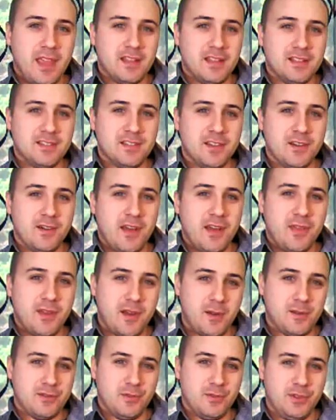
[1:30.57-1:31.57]
And so I
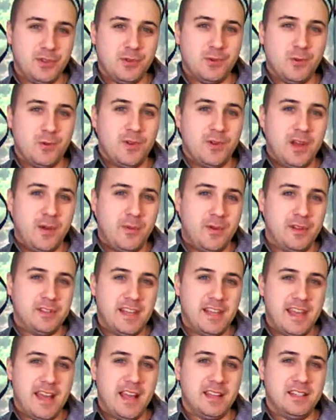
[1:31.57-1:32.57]
thought it was really cool, and I
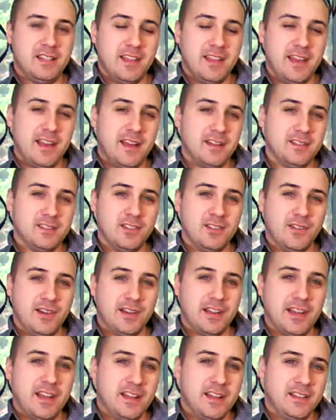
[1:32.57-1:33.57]
wanted to add to that. So
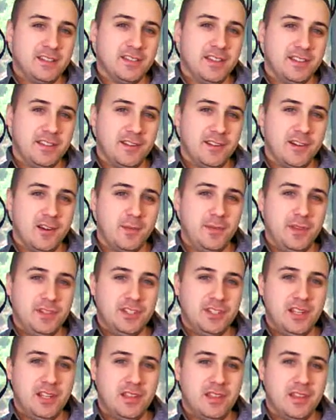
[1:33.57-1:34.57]
I got into like the
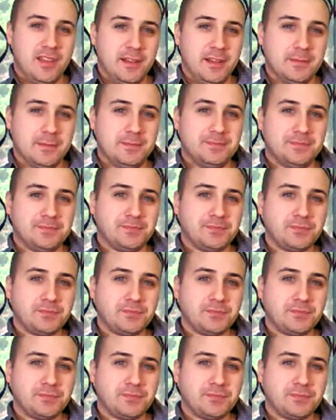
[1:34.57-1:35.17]
RPG thing.